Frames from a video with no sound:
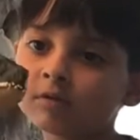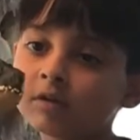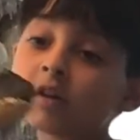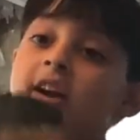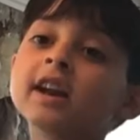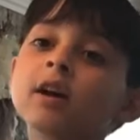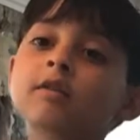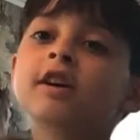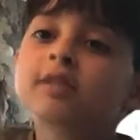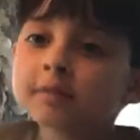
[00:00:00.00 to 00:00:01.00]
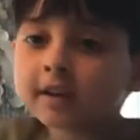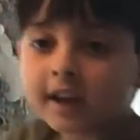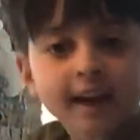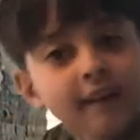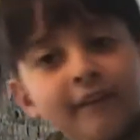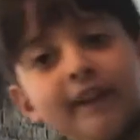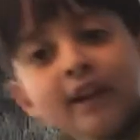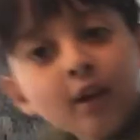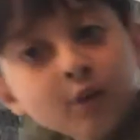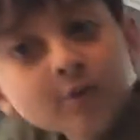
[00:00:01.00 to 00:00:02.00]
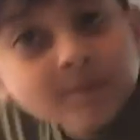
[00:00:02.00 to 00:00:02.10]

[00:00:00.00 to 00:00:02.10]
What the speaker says: Okay, now guys, I'm gonna end the video.